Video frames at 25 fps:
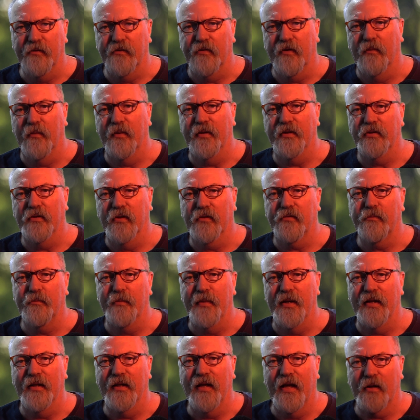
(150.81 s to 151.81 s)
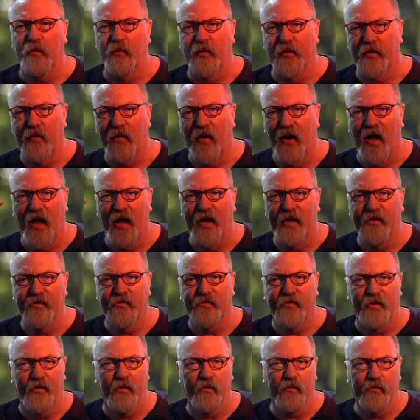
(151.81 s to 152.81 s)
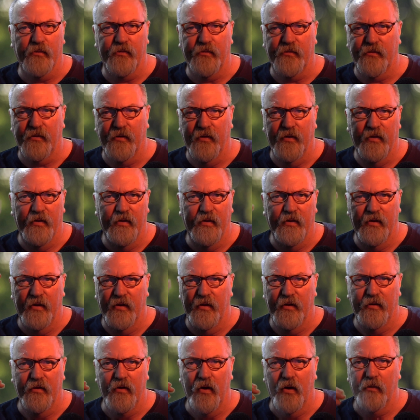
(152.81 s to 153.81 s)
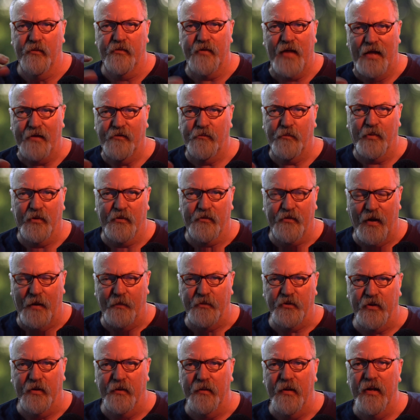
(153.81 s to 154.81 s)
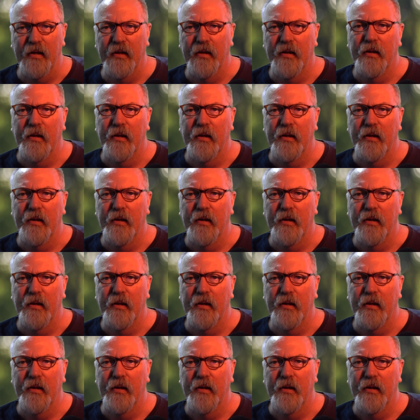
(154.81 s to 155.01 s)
So we just mean like with your eyes, ears, and nose, that's perception.